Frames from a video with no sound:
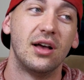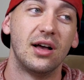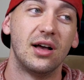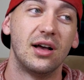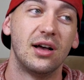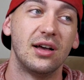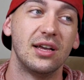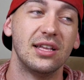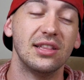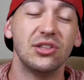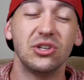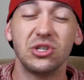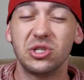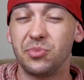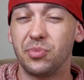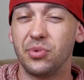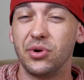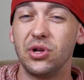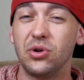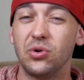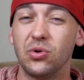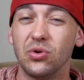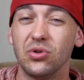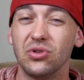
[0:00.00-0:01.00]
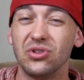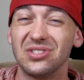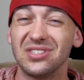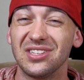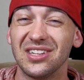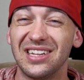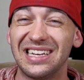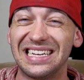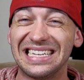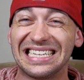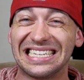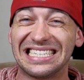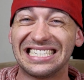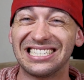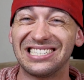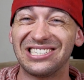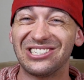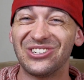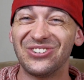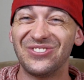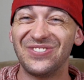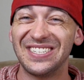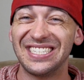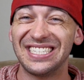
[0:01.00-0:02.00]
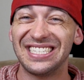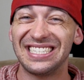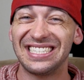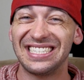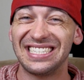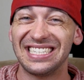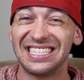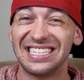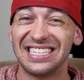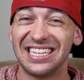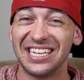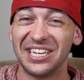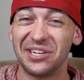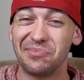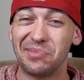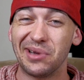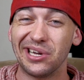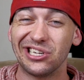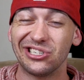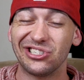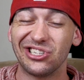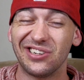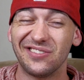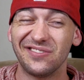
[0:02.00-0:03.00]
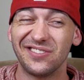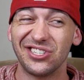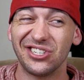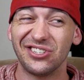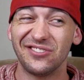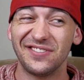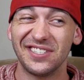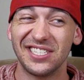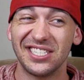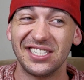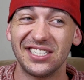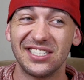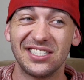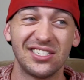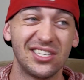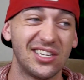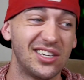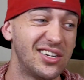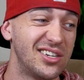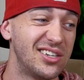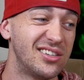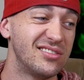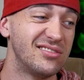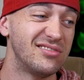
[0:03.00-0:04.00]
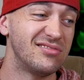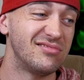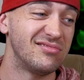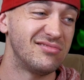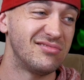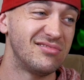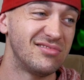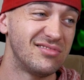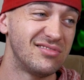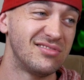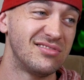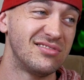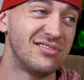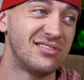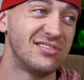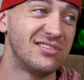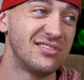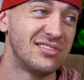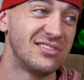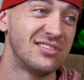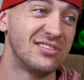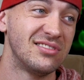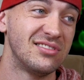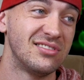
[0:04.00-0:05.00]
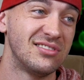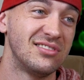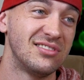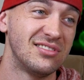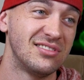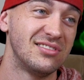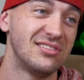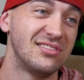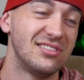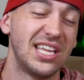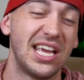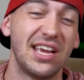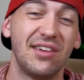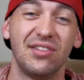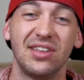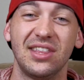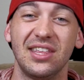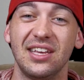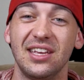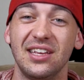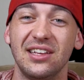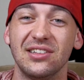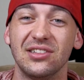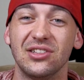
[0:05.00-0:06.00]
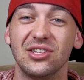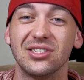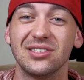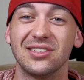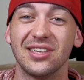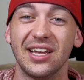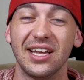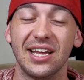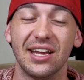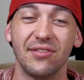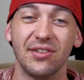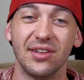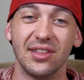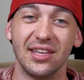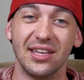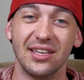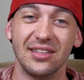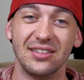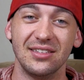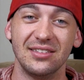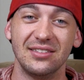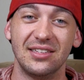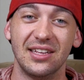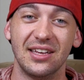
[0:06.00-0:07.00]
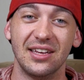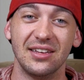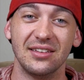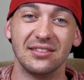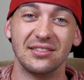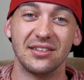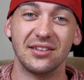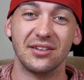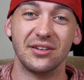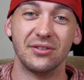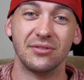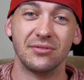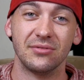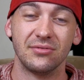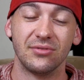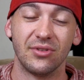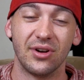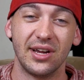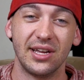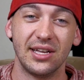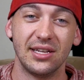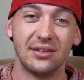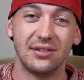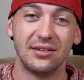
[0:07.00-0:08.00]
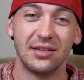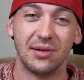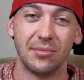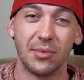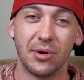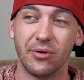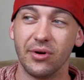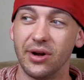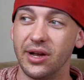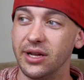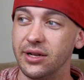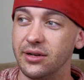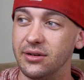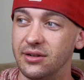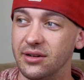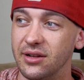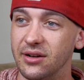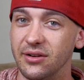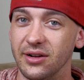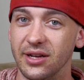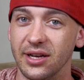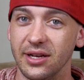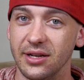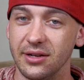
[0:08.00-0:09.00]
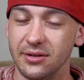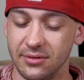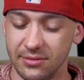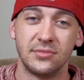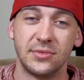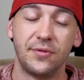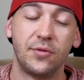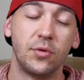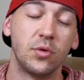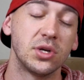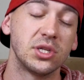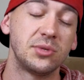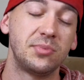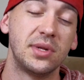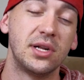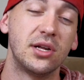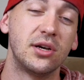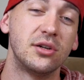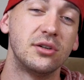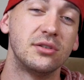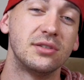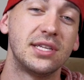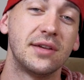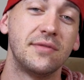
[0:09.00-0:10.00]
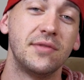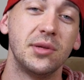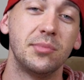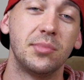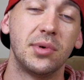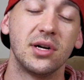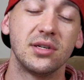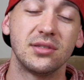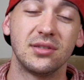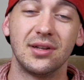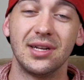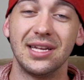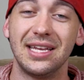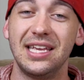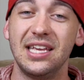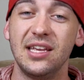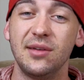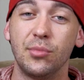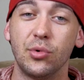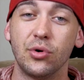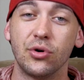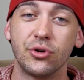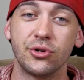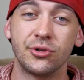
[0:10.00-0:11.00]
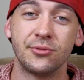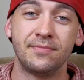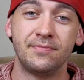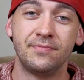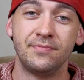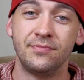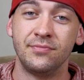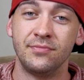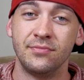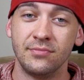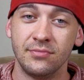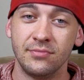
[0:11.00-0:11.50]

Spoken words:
It looks pretty cool. It looks a lot like a Surface, like a Microsoft Surface, so everything looks like everything these days though, right? Am I right? Okay. If you want to spend $170 on a keyboard,